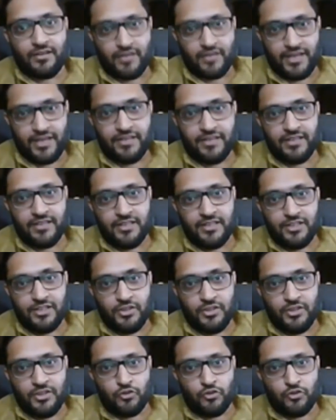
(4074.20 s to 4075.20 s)
right
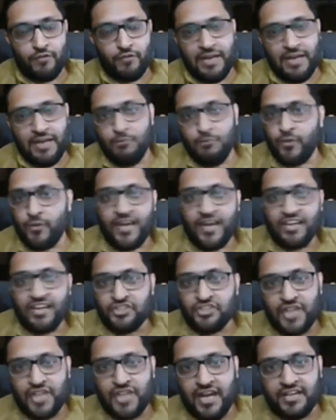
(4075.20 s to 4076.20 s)
so when i'm looking at a
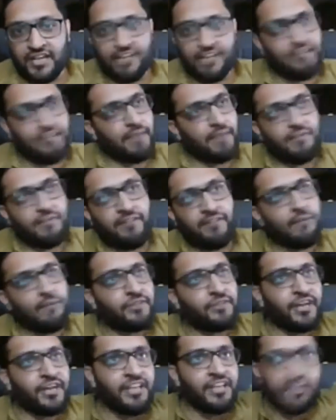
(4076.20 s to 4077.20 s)
chart if i'm if i'm
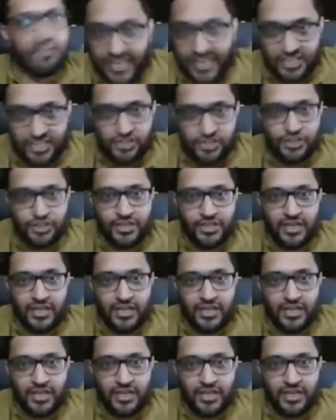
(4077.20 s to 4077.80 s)
trading a range